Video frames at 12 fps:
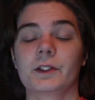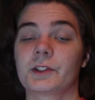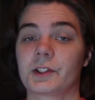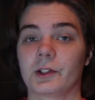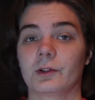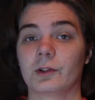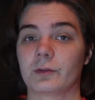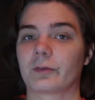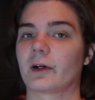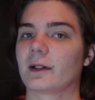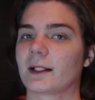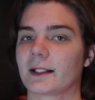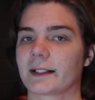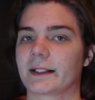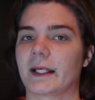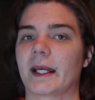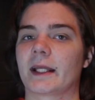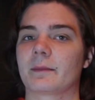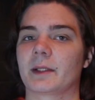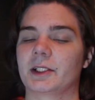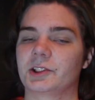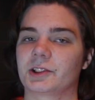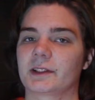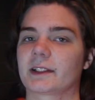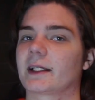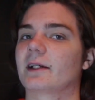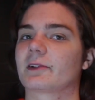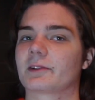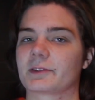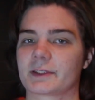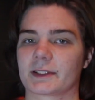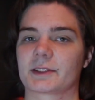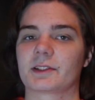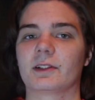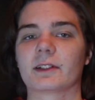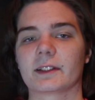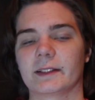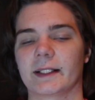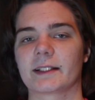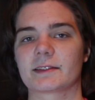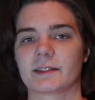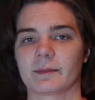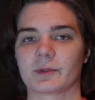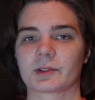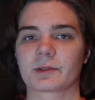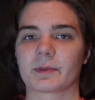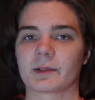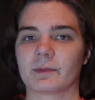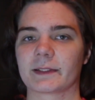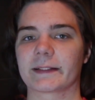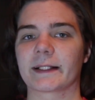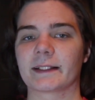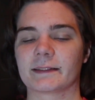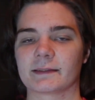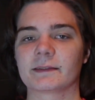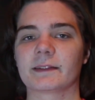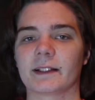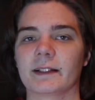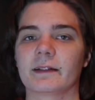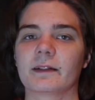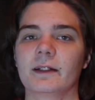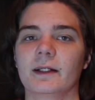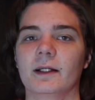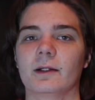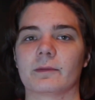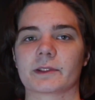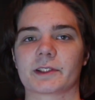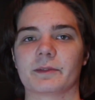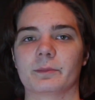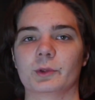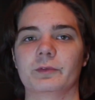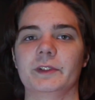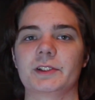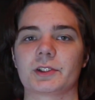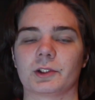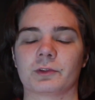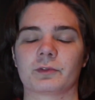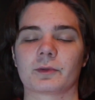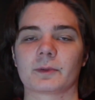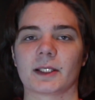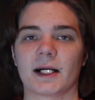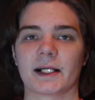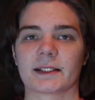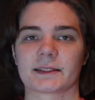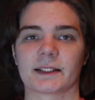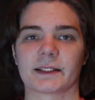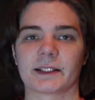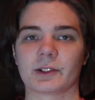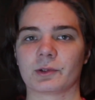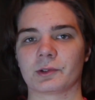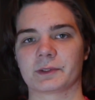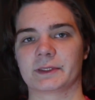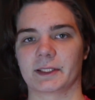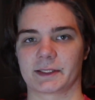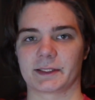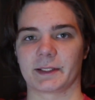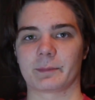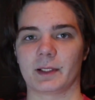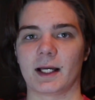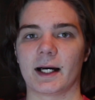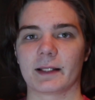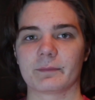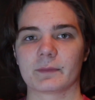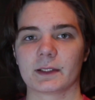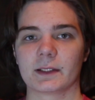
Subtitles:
So overall, I like the animation, the characters, and the song and dance numbers, but the one thing I didn't like was the movie's over-reliance on the old Disney plot.